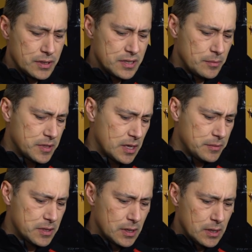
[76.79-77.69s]
It's
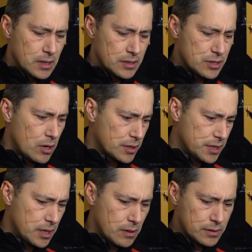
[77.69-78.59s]
sometimes a talk
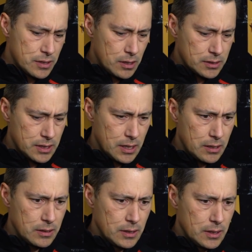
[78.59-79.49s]
here, talk there.